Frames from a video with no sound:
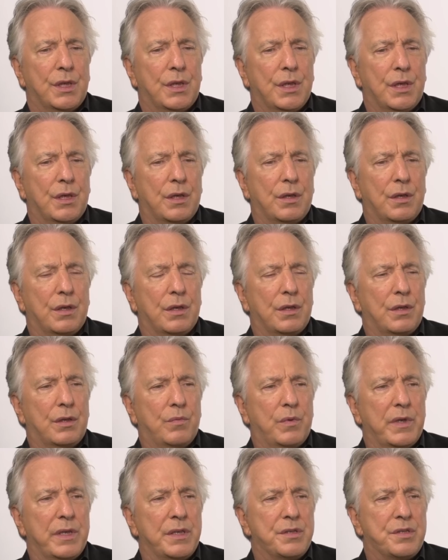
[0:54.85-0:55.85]
that the
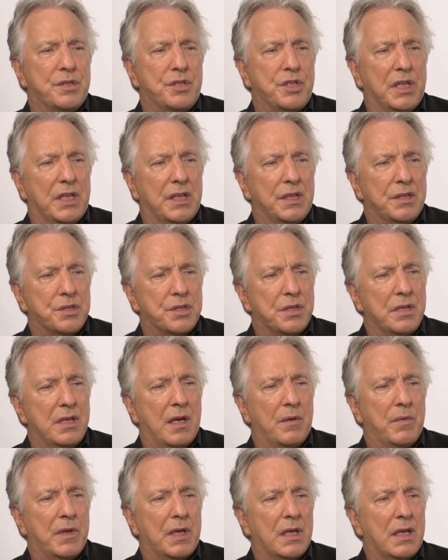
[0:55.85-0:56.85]
wind's changed and
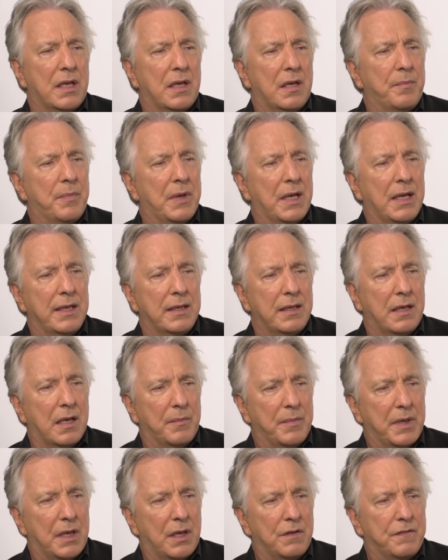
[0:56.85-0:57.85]
now we're going to get a plane
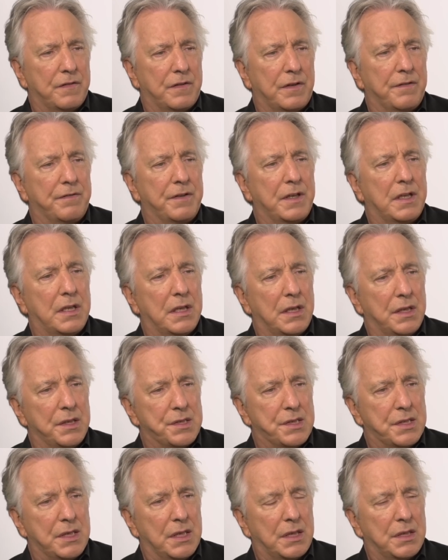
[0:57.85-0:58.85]
coming over every 30
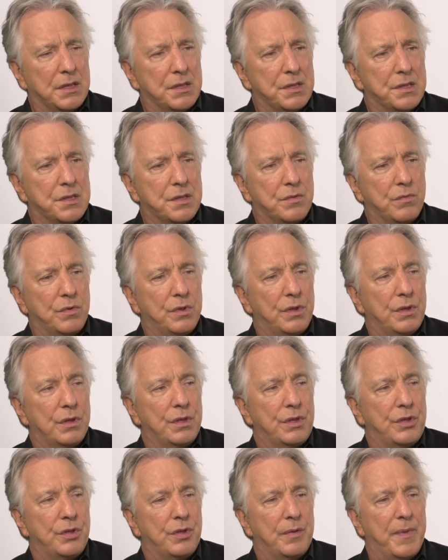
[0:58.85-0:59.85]
seconds. What are you going
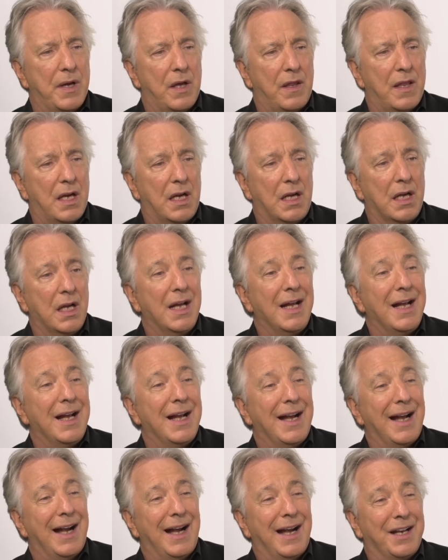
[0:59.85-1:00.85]
to do about that?
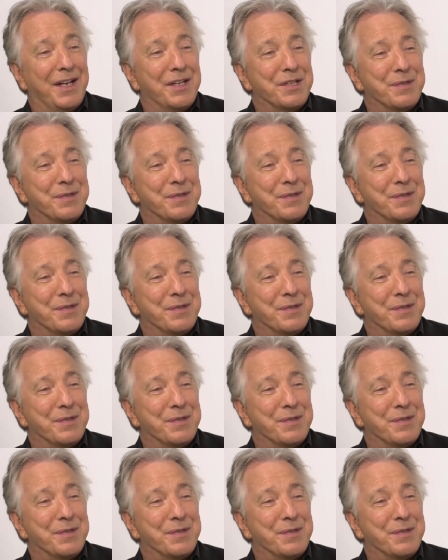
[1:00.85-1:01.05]
And